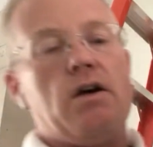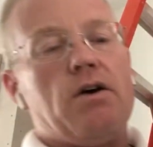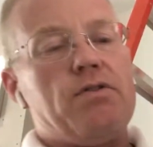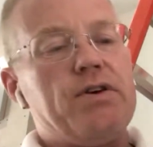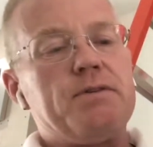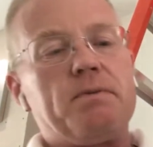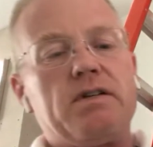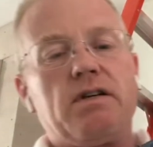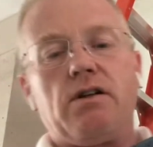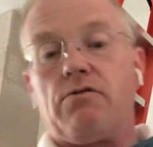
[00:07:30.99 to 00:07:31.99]
this
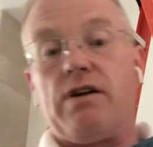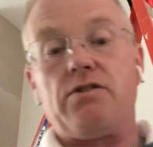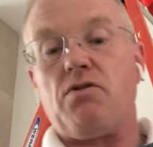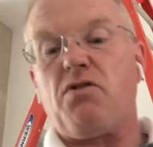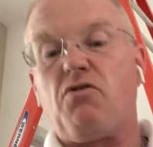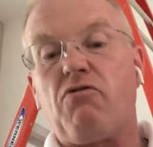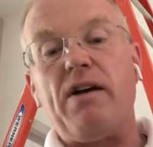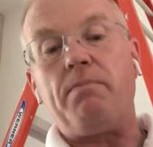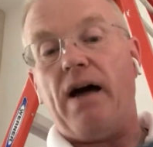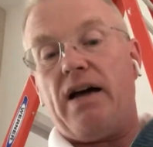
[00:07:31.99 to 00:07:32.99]
particular Grasscloth,
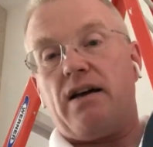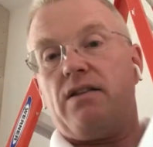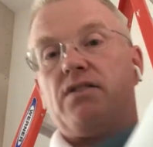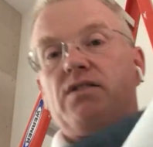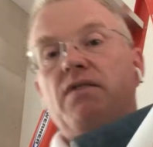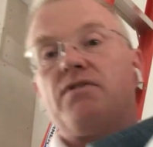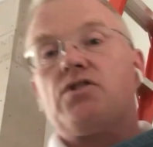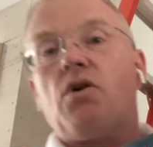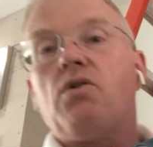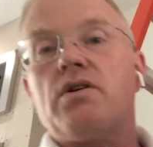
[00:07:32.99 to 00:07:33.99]
great backing. This stuff is
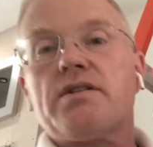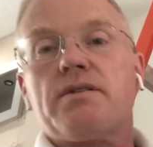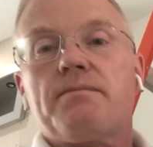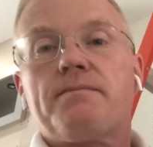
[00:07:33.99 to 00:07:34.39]
awesome.